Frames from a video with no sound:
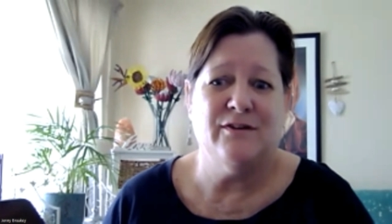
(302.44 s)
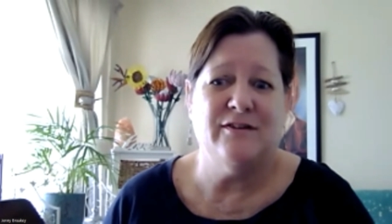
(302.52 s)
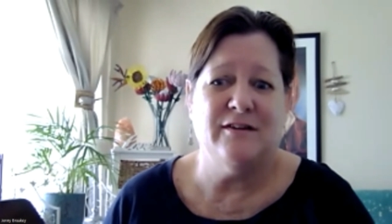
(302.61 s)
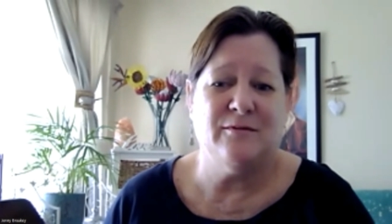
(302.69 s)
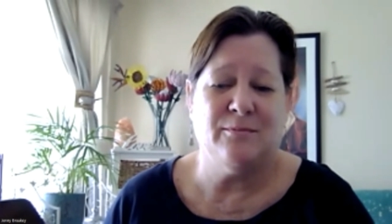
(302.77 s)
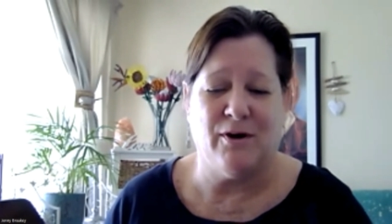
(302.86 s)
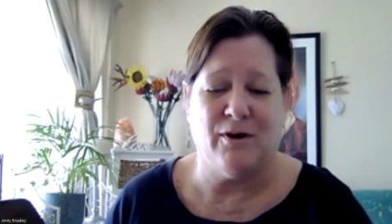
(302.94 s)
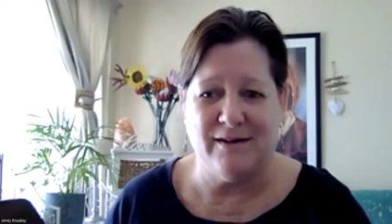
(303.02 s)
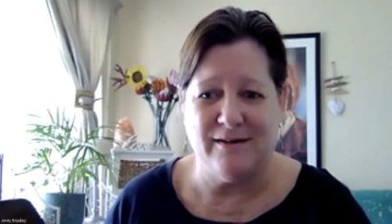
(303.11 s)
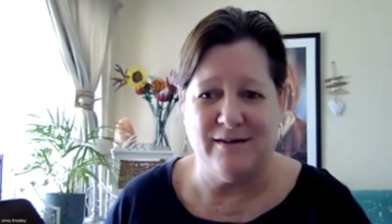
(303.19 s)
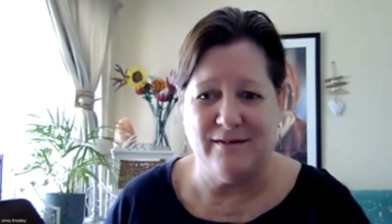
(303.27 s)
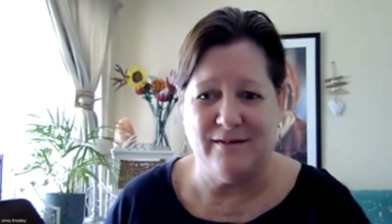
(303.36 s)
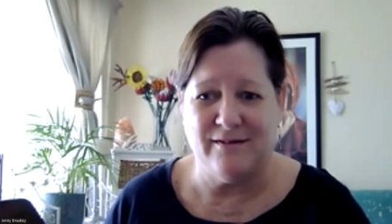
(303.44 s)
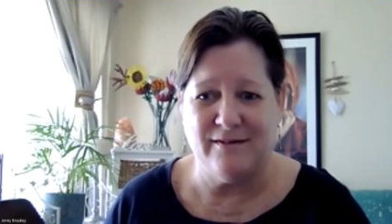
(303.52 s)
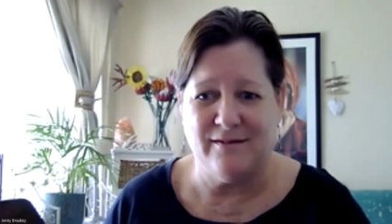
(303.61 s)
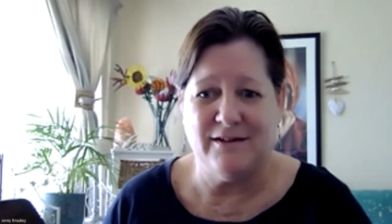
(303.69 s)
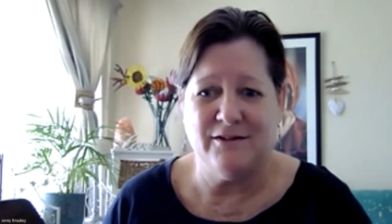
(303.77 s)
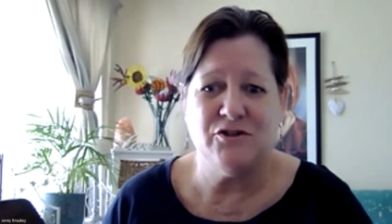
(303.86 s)
Physics Prize,
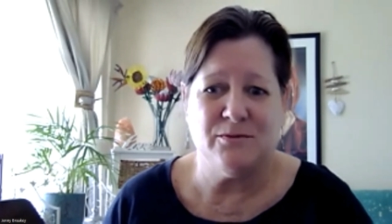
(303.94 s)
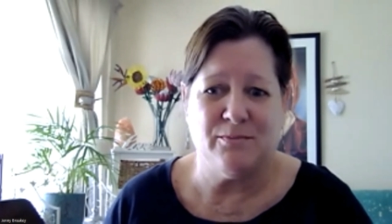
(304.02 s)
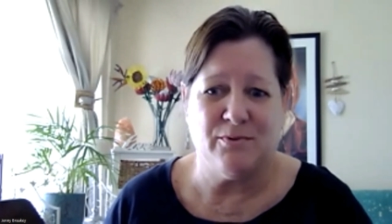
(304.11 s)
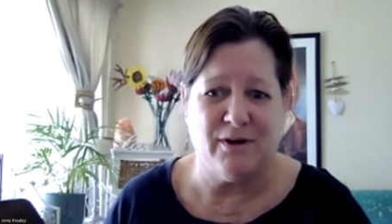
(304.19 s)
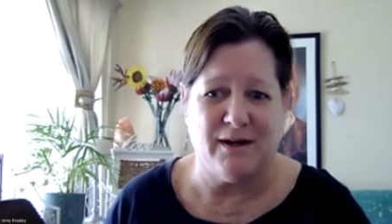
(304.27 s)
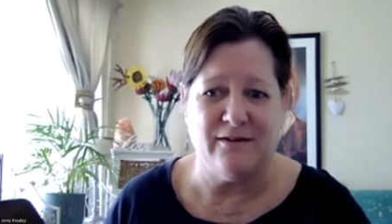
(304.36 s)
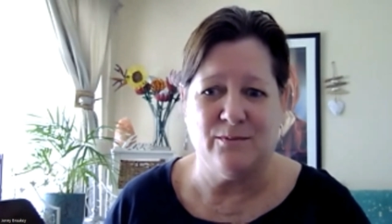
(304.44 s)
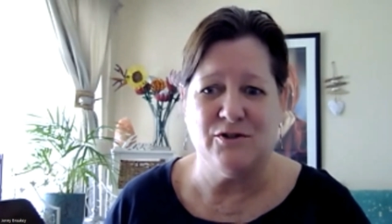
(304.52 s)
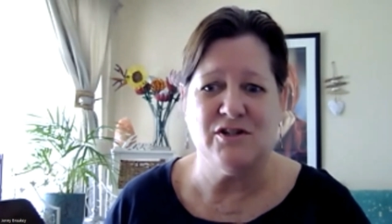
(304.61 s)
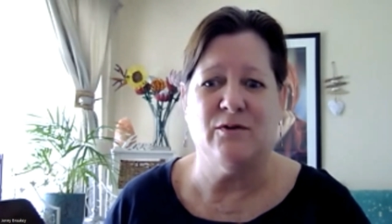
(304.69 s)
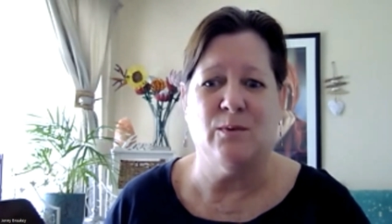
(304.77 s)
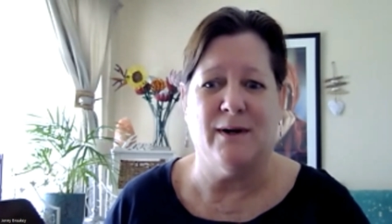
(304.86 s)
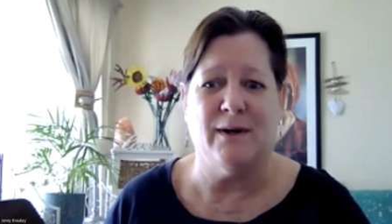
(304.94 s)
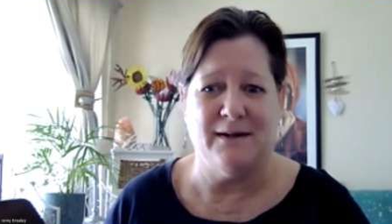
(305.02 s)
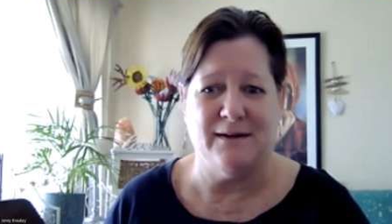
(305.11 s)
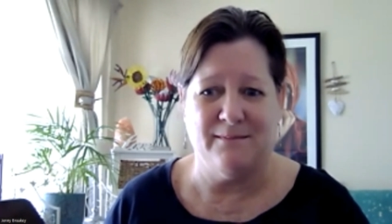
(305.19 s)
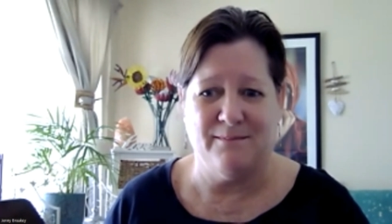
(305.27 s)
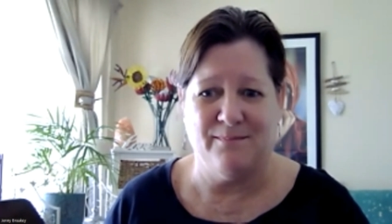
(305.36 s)
Literature Prize, whichever one.